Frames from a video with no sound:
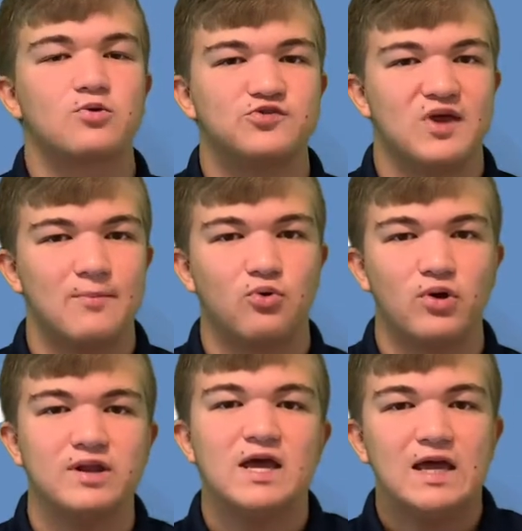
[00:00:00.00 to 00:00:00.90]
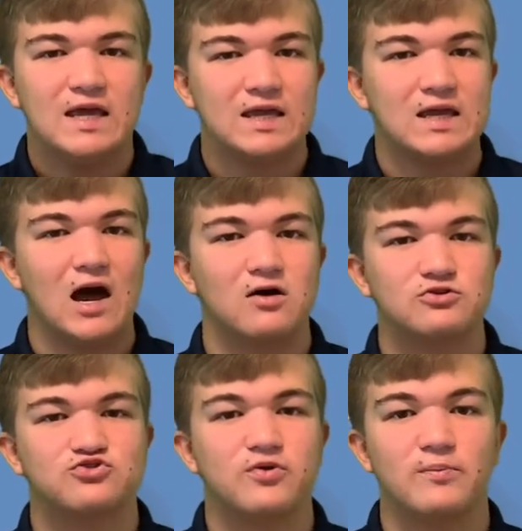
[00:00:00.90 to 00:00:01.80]
standpoint in
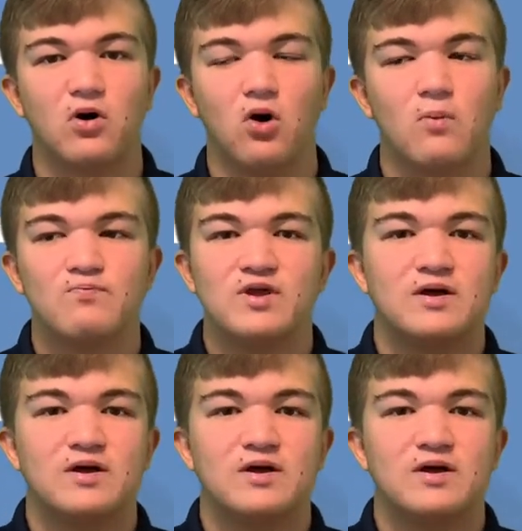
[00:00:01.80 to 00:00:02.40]
college football.